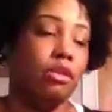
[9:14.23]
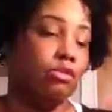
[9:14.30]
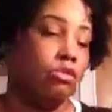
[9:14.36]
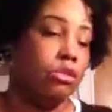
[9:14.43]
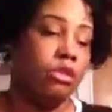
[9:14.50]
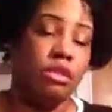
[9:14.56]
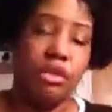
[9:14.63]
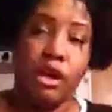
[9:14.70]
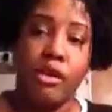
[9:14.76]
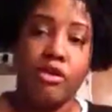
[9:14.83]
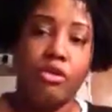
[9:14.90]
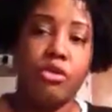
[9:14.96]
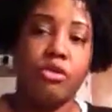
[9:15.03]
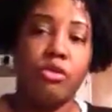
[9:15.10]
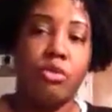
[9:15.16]
oldest's hair
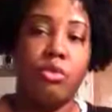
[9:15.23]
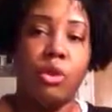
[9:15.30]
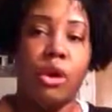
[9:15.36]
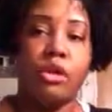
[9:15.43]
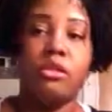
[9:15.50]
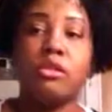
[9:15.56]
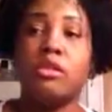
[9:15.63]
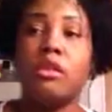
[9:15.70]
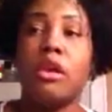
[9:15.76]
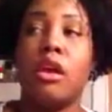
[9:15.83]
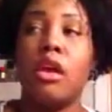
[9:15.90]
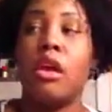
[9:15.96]
is to her waist,